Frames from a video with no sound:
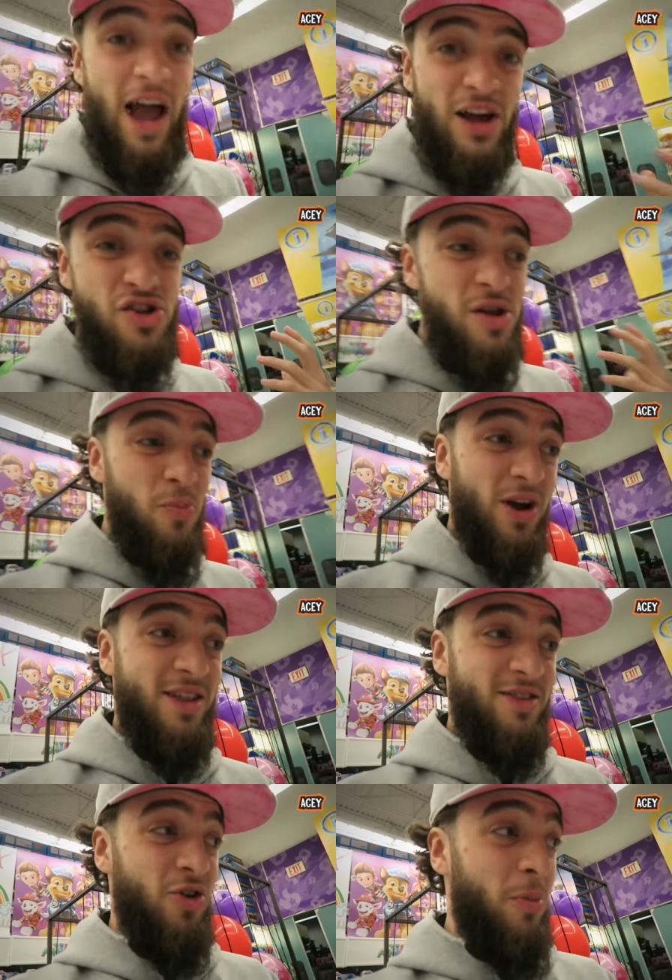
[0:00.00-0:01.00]
I actually bring
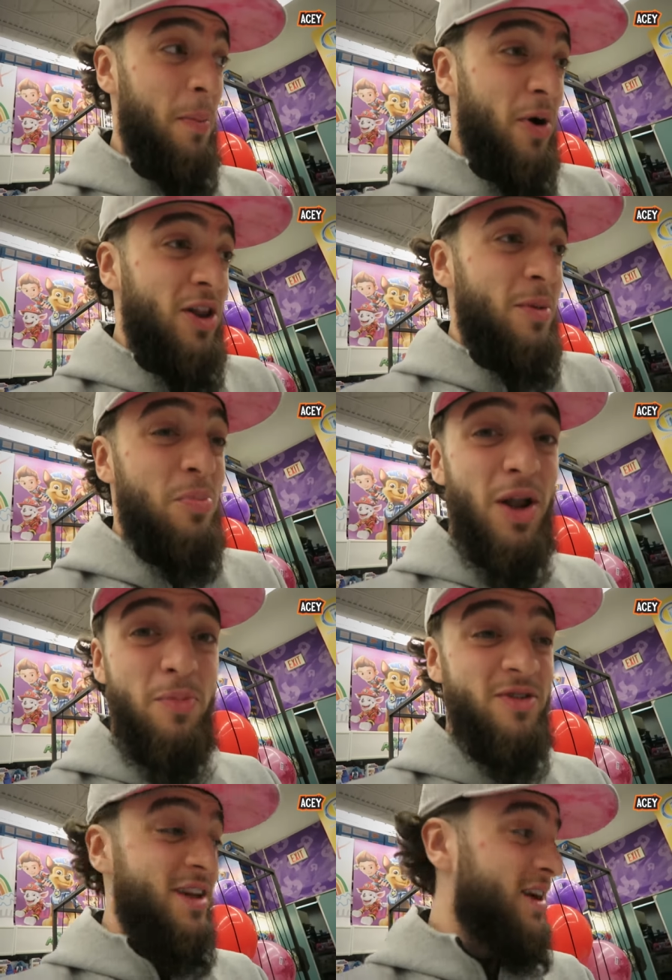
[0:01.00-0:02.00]
this home, apparently
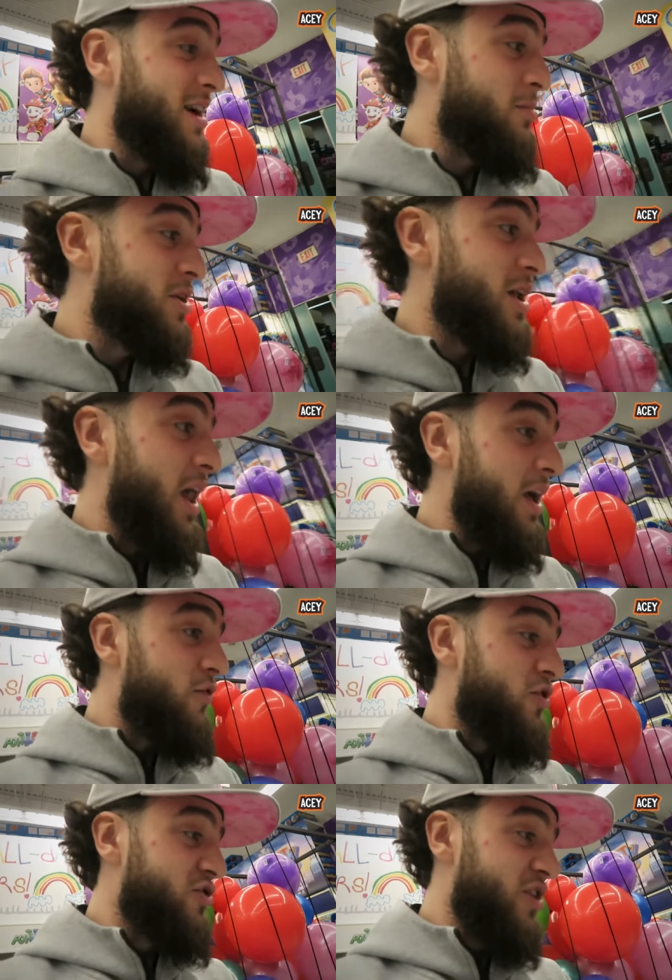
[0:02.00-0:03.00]
Blippi's gonna come to life or